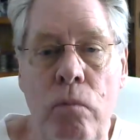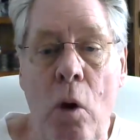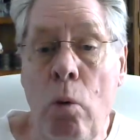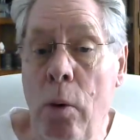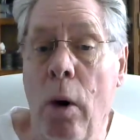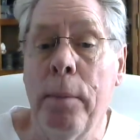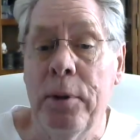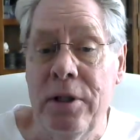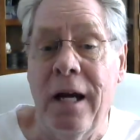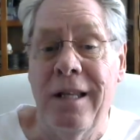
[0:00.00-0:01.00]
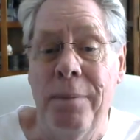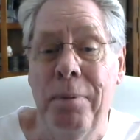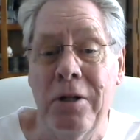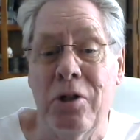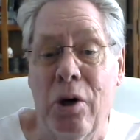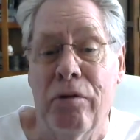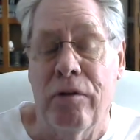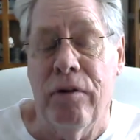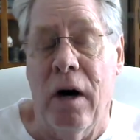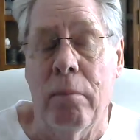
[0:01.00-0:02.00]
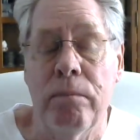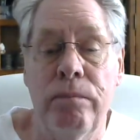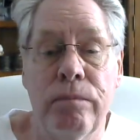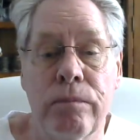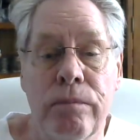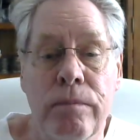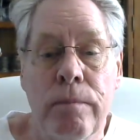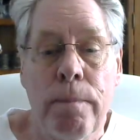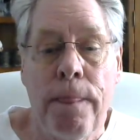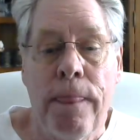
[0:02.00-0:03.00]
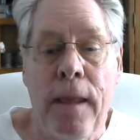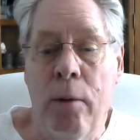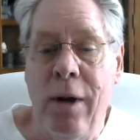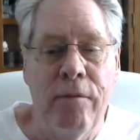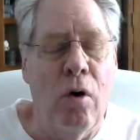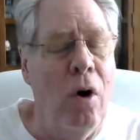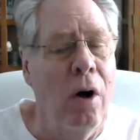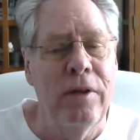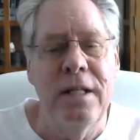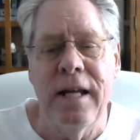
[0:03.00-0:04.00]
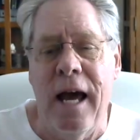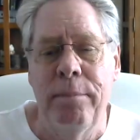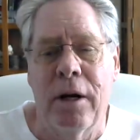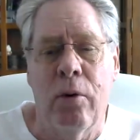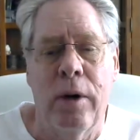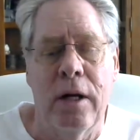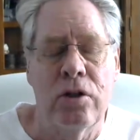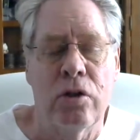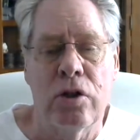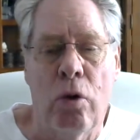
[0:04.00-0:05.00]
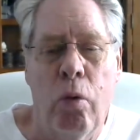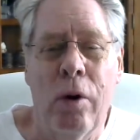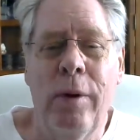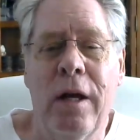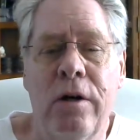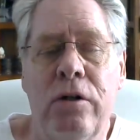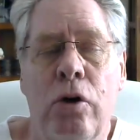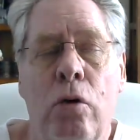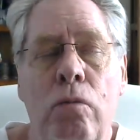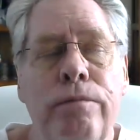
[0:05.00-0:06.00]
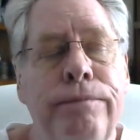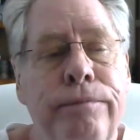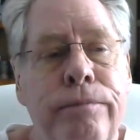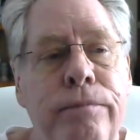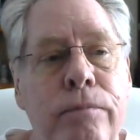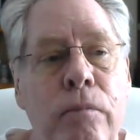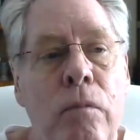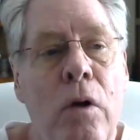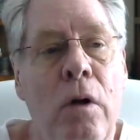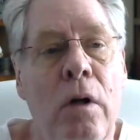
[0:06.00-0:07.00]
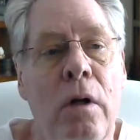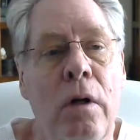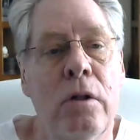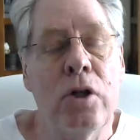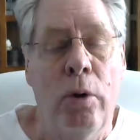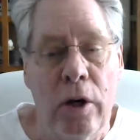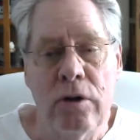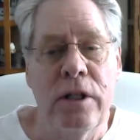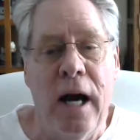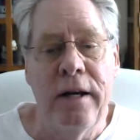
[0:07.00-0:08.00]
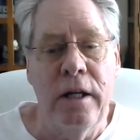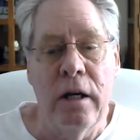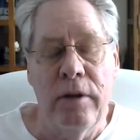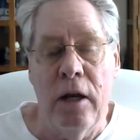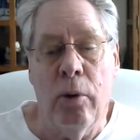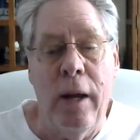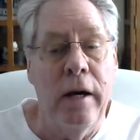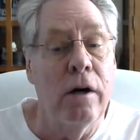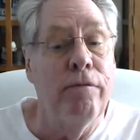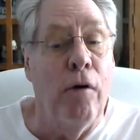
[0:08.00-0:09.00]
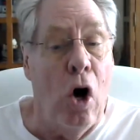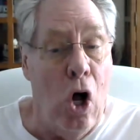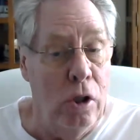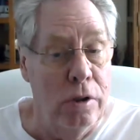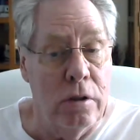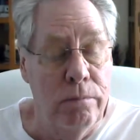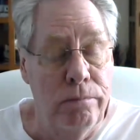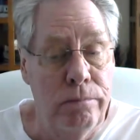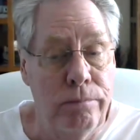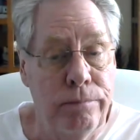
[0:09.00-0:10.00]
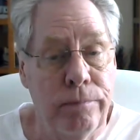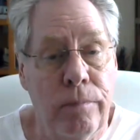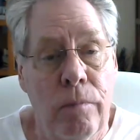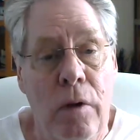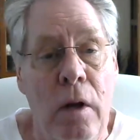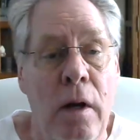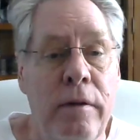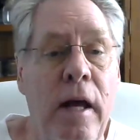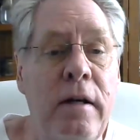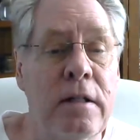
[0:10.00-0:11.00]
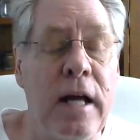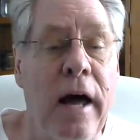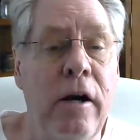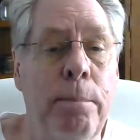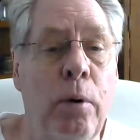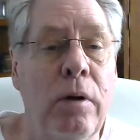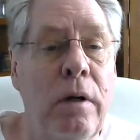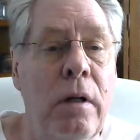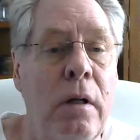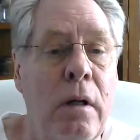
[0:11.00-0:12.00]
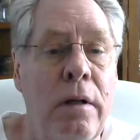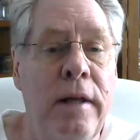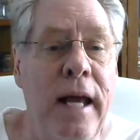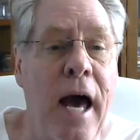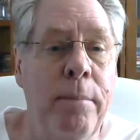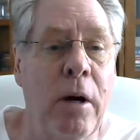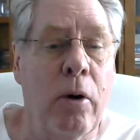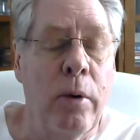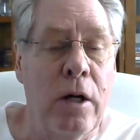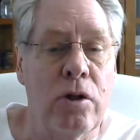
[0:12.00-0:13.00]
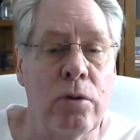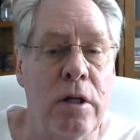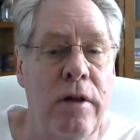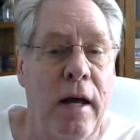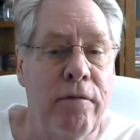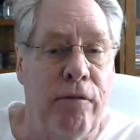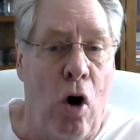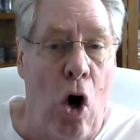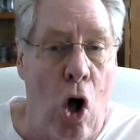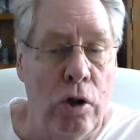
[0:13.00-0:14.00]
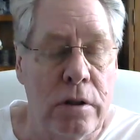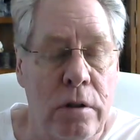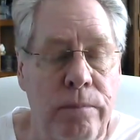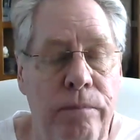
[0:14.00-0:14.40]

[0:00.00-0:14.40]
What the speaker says: We want to protect that big server farm. And we have all these admin credentials. So what are we going to do? So here's the idea. They created a vault. They decided to put the admin credentials in that vault.